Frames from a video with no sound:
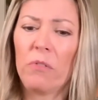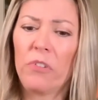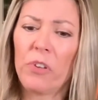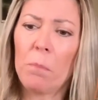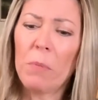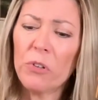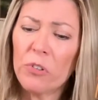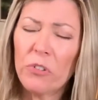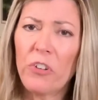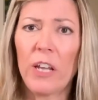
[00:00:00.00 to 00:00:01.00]
some
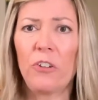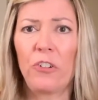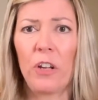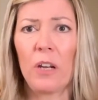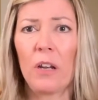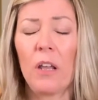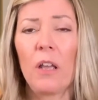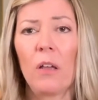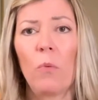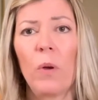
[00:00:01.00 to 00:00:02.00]
muscle tension.
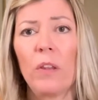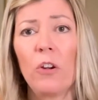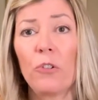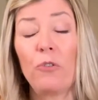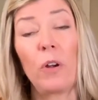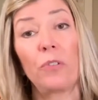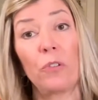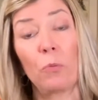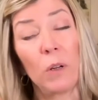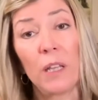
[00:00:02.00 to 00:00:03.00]
When your stress
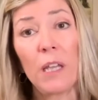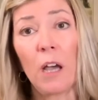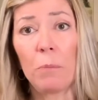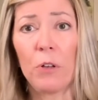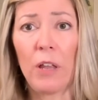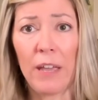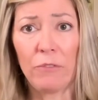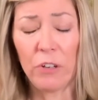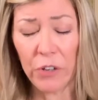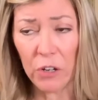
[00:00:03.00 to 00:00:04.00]
is really up, you'll
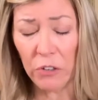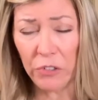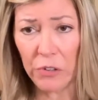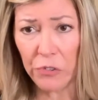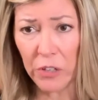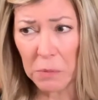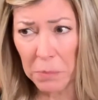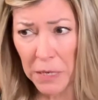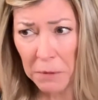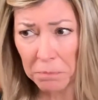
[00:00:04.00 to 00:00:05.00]
have difficulty
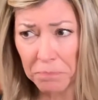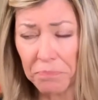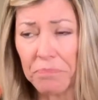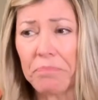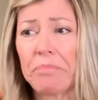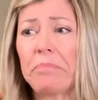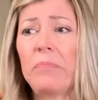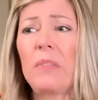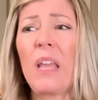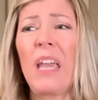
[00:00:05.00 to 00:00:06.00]
sleeping,
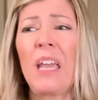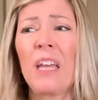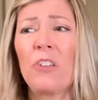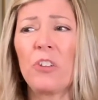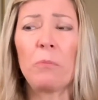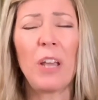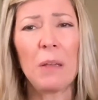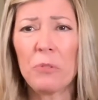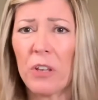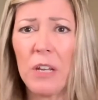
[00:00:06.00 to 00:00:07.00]
and
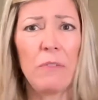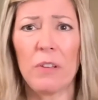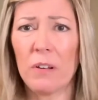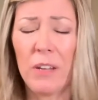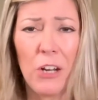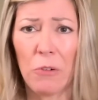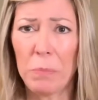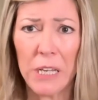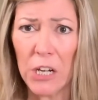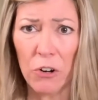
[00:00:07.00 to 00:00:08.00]
sometimes can even,
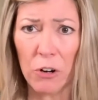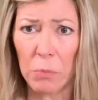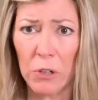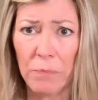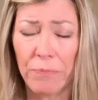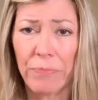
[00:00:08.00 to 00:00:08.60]
be irritable.